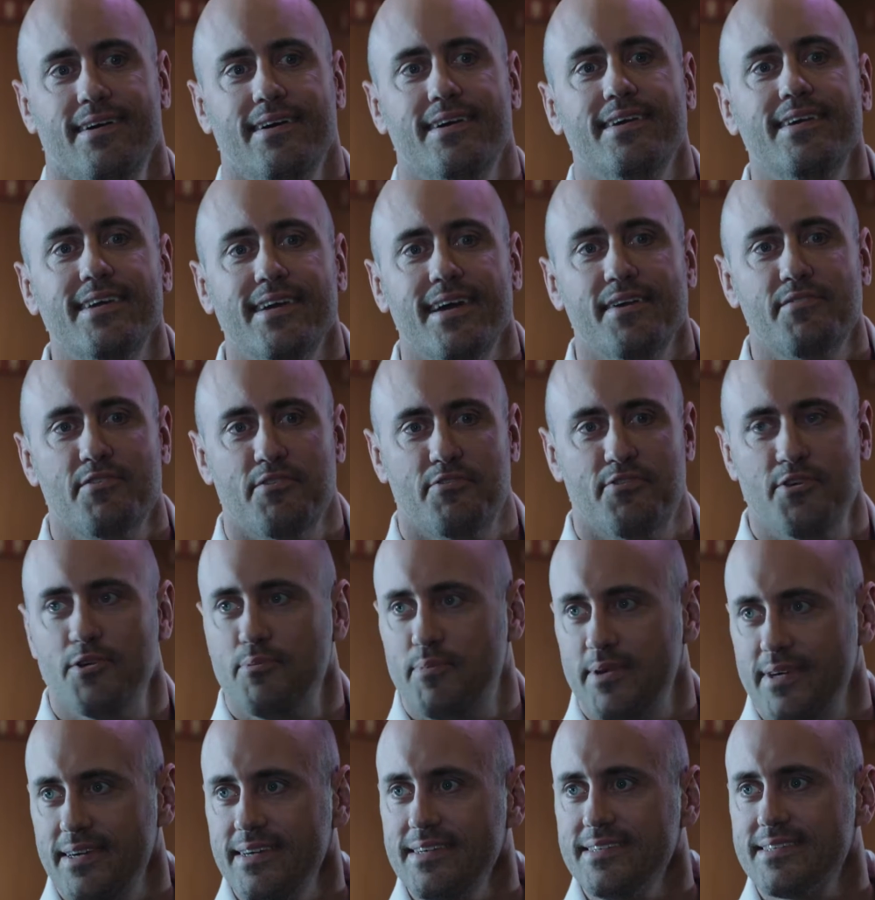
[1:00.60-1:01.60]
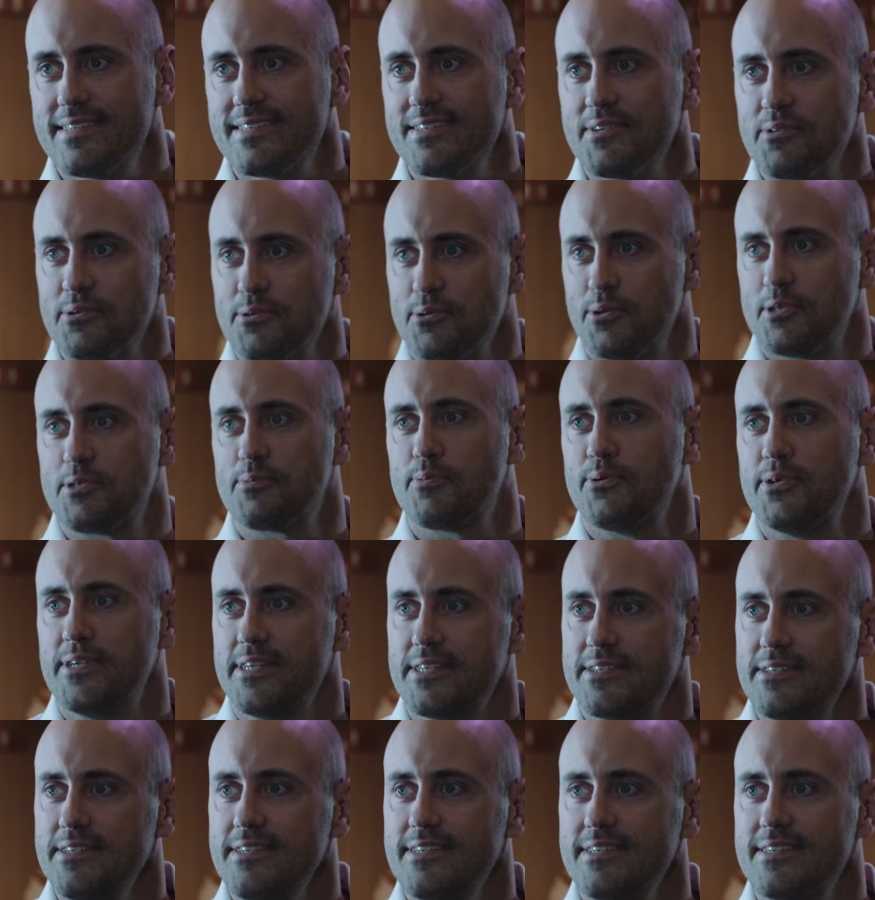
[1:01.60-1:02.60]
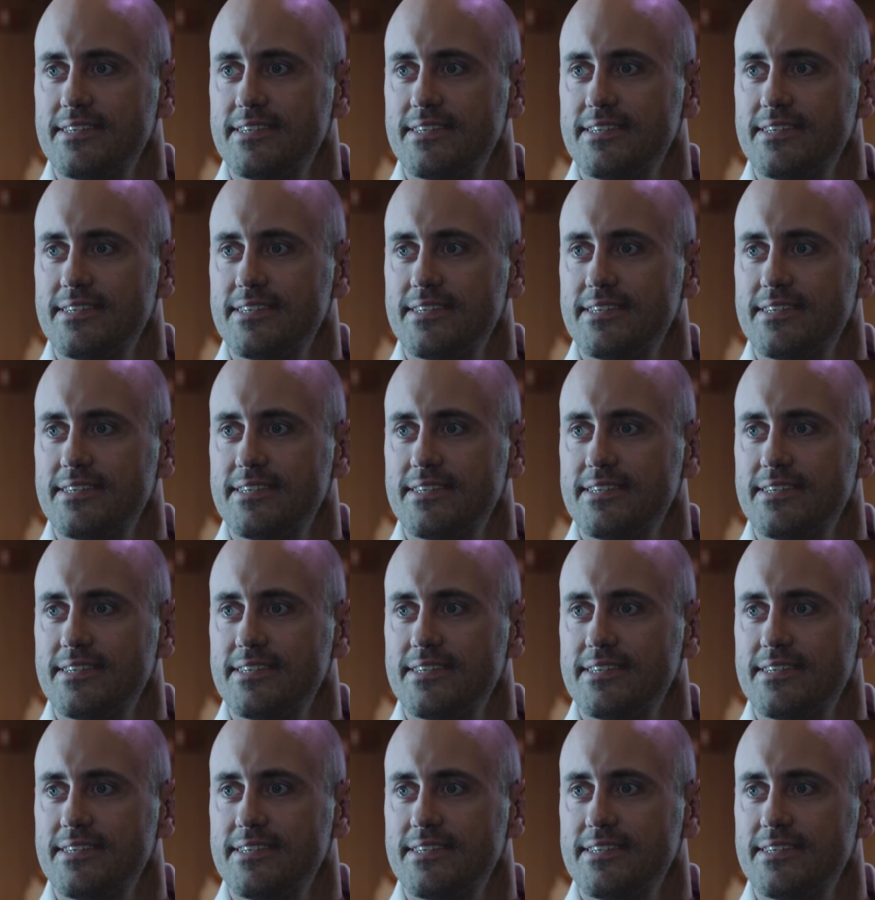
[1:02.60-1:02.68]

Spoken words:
Yeah, having a few beers. It was always pretty good.